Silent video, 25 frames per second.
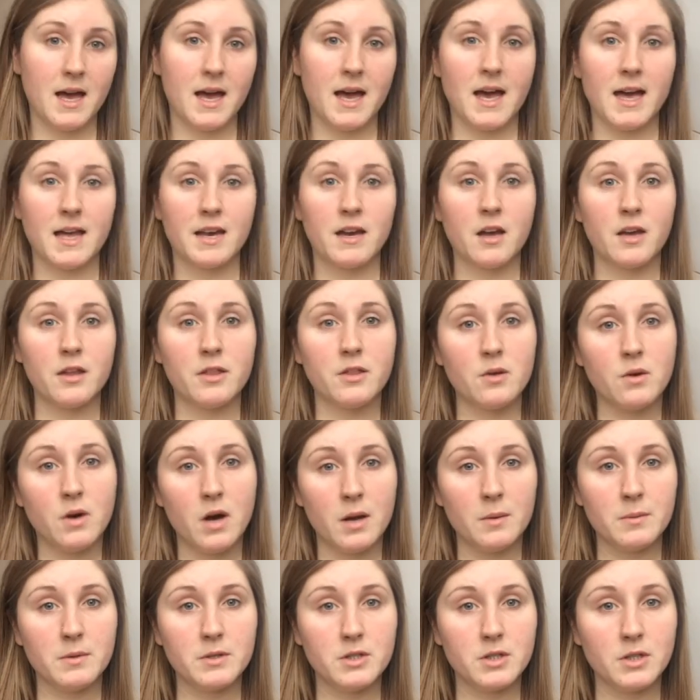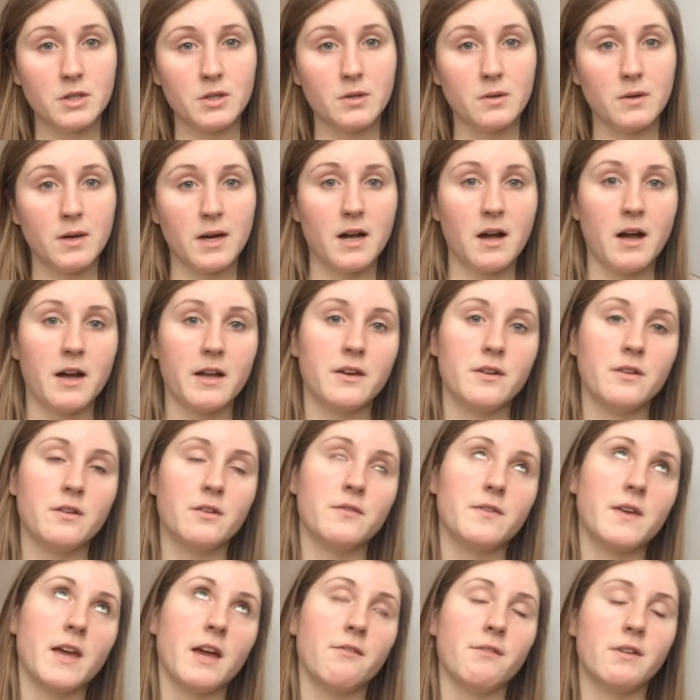And I thought I would do a kind
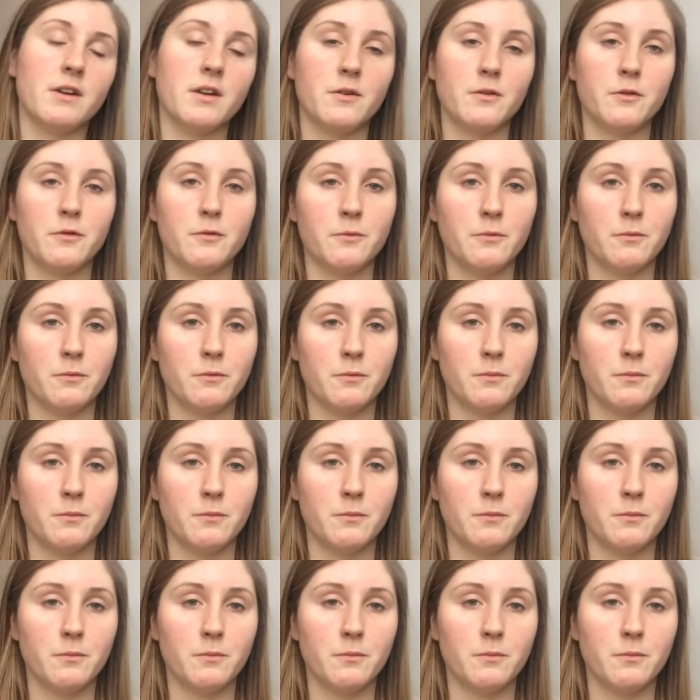of get rid of...